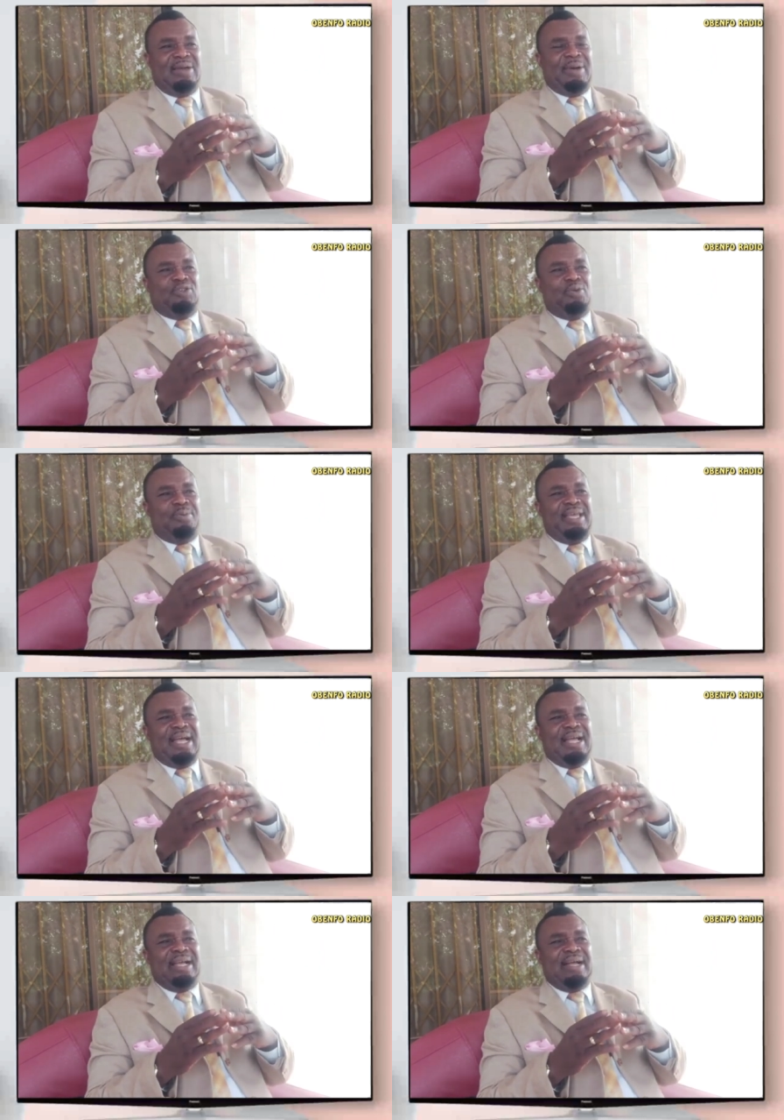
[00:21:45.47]
No one to
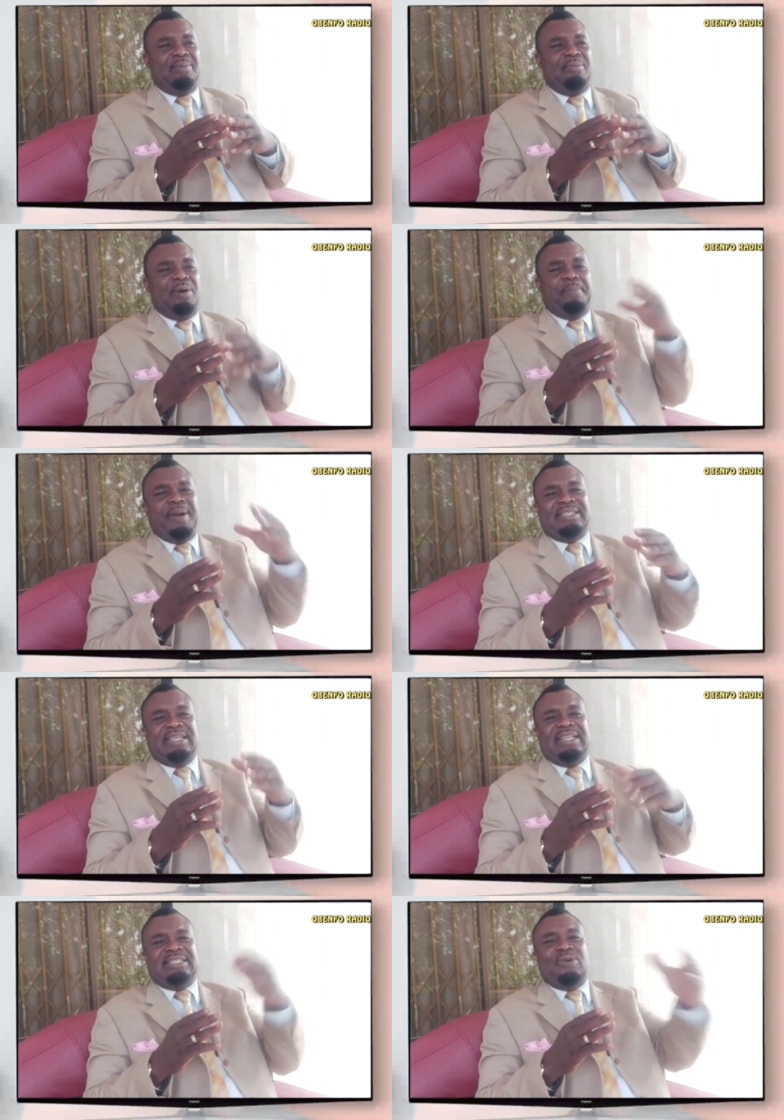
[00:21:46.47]
me, I mom
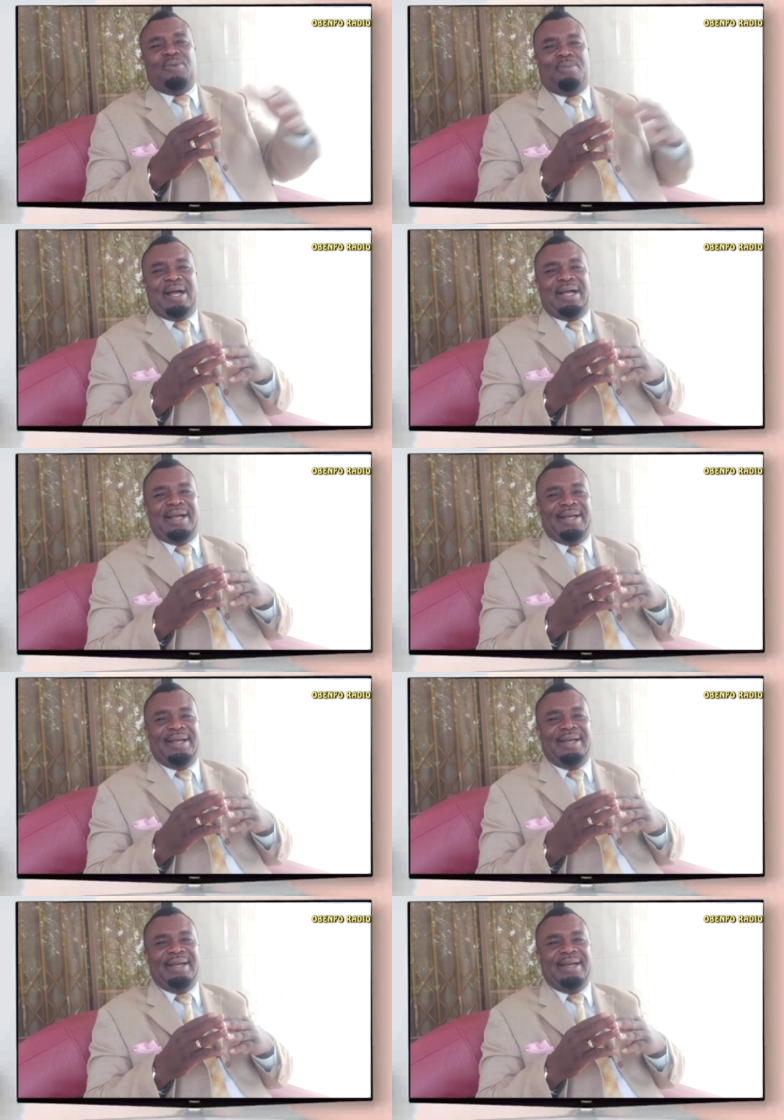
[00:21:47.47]
said a sour bar.
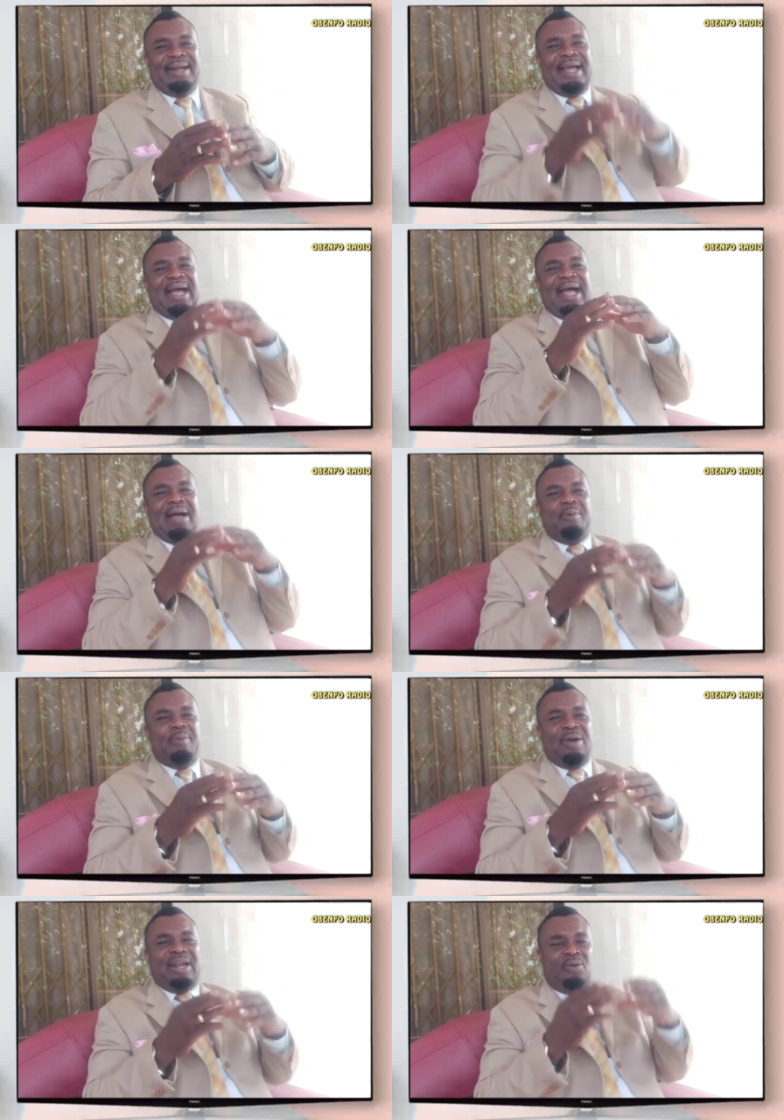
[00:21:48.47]
Na
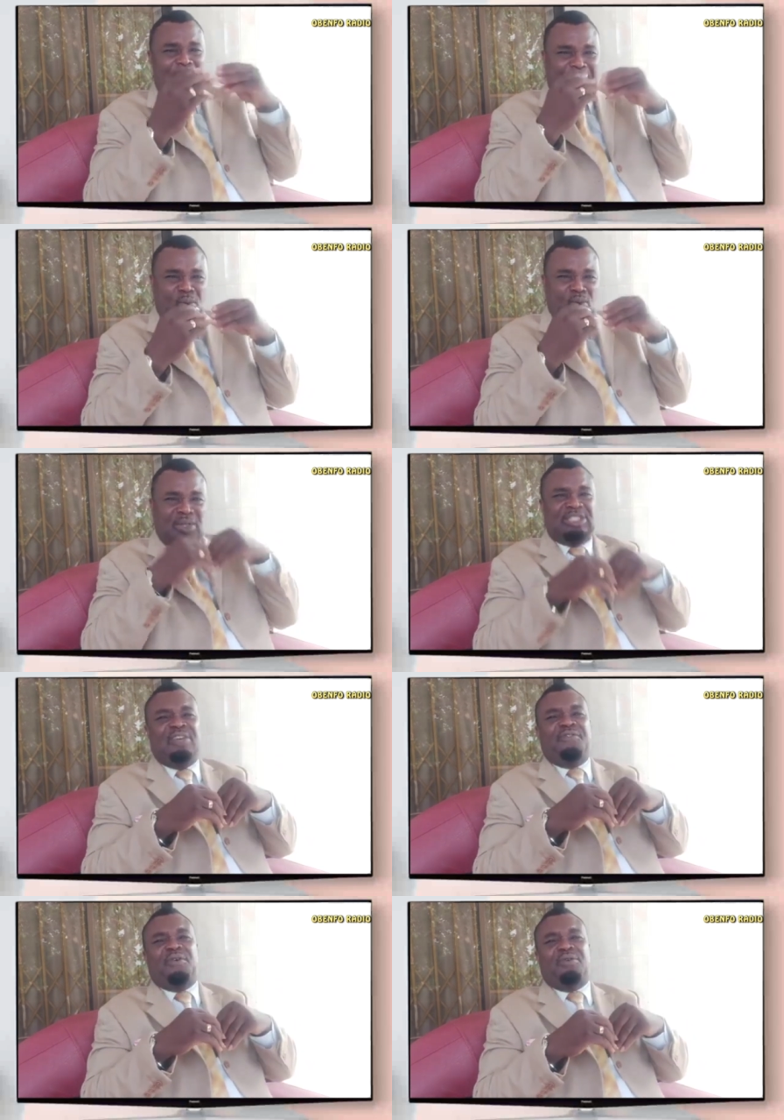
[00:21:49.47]
I'm one now, my would
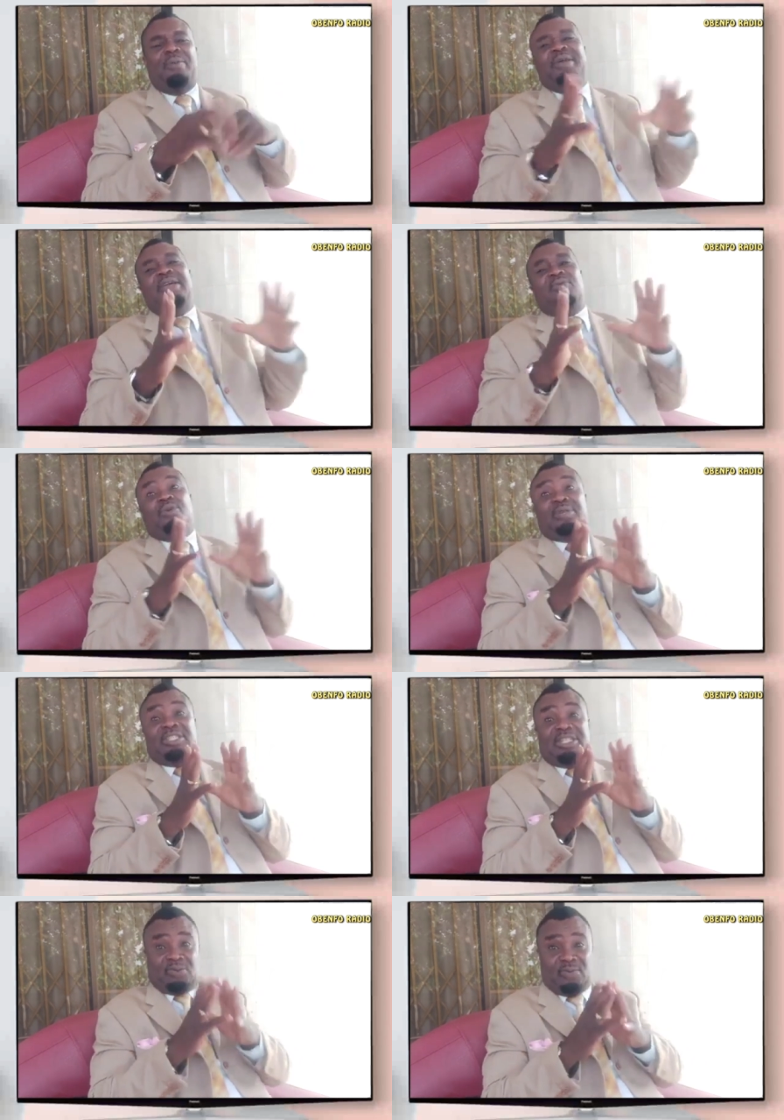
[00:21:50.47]
tea for no by young
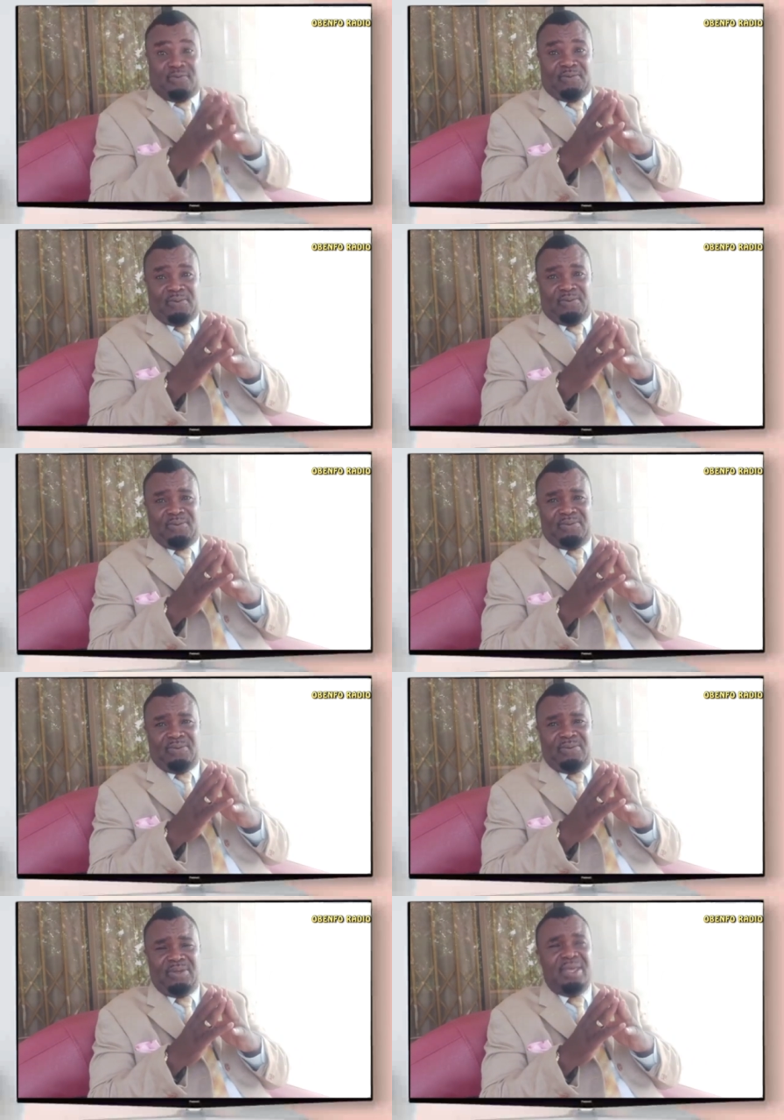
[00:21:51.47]
commissioner trophy.
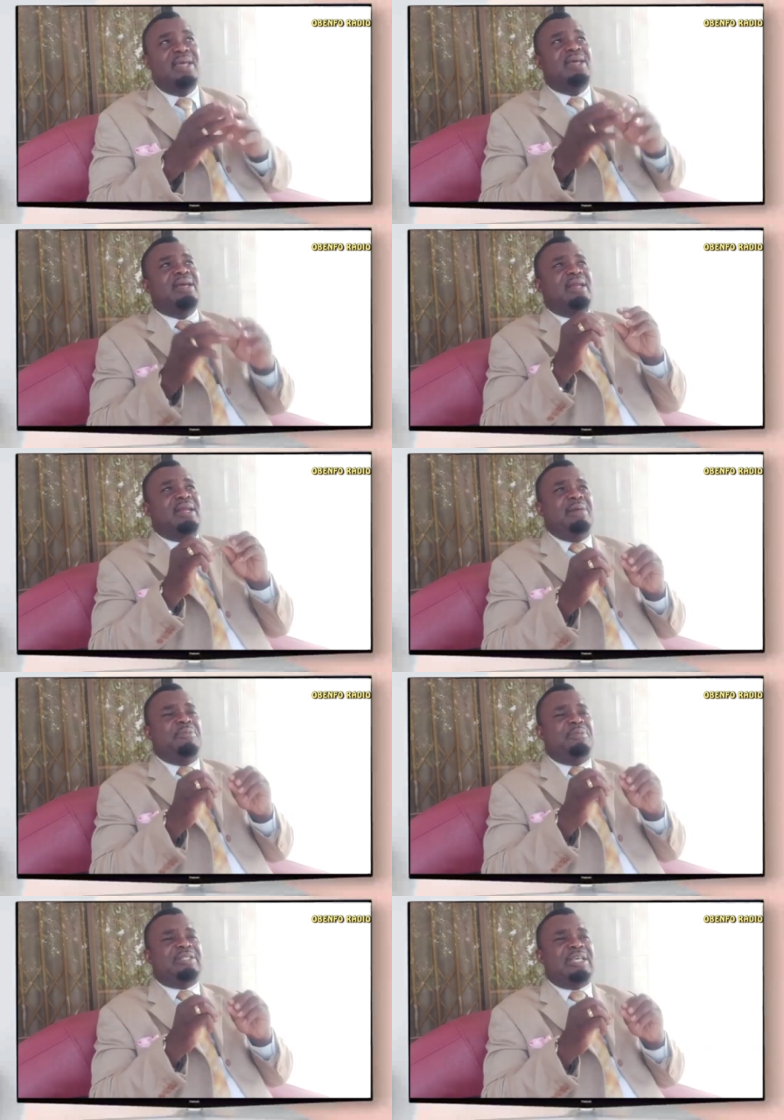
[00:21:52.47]

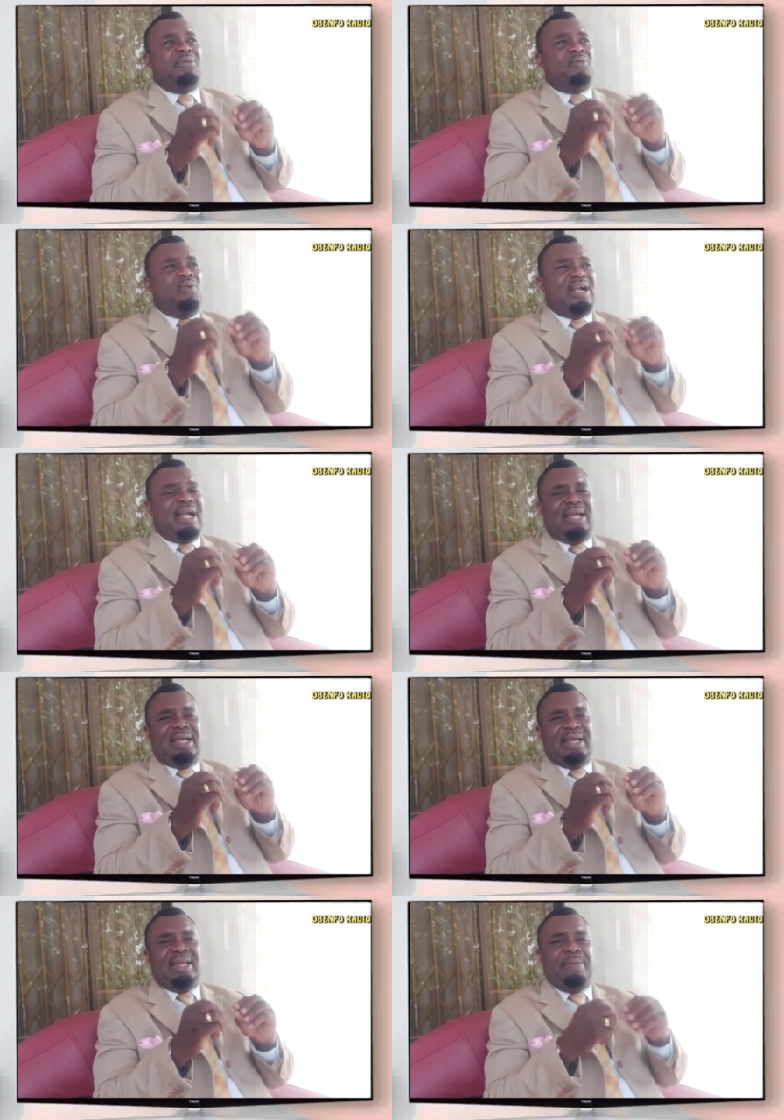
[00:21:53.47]
Name, sir, what
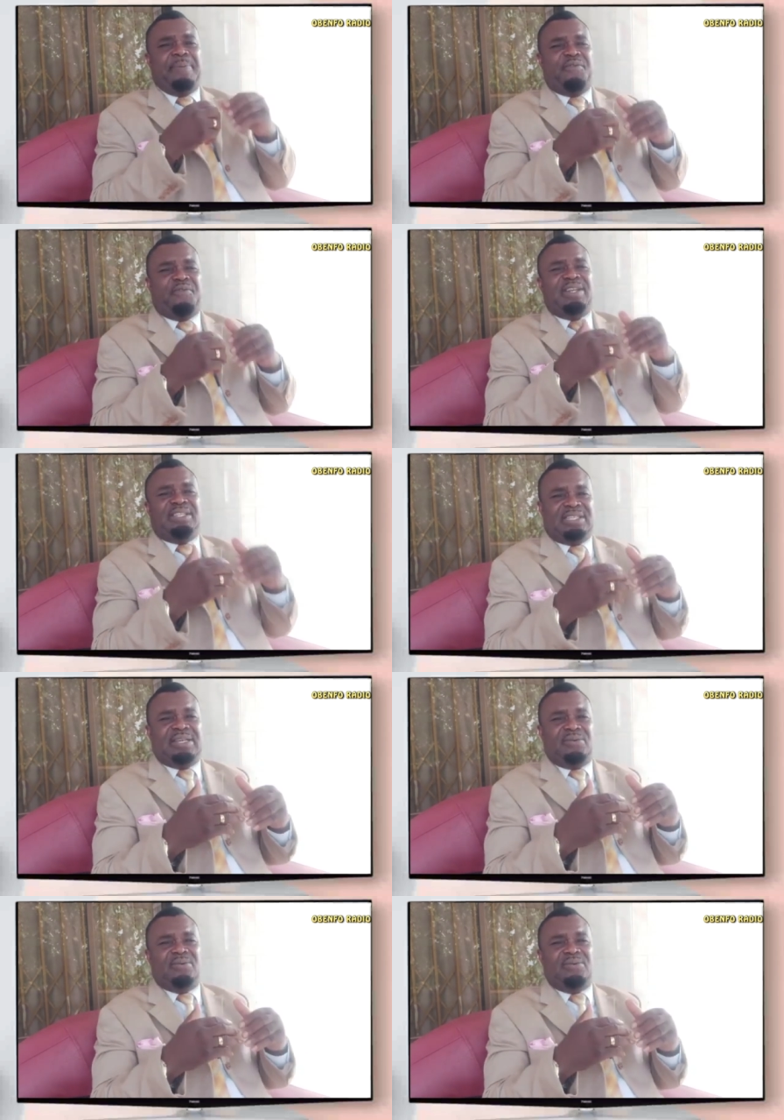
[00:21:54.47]
can name Penifone
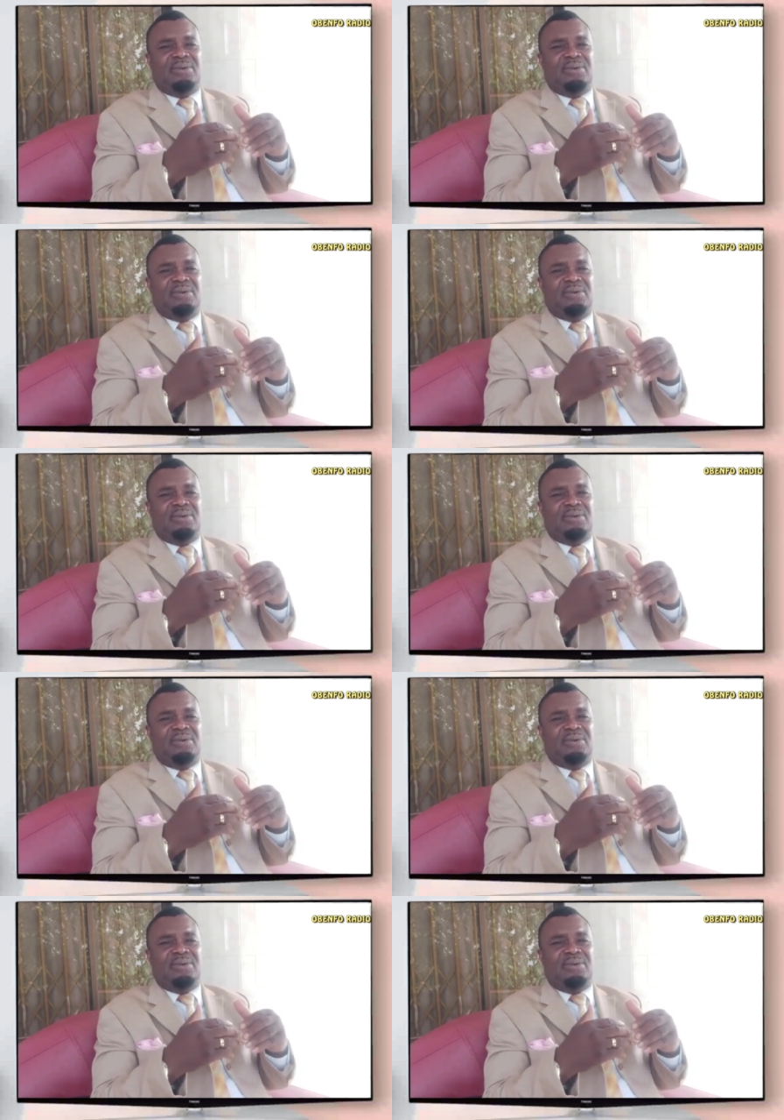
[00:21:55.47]
Tio?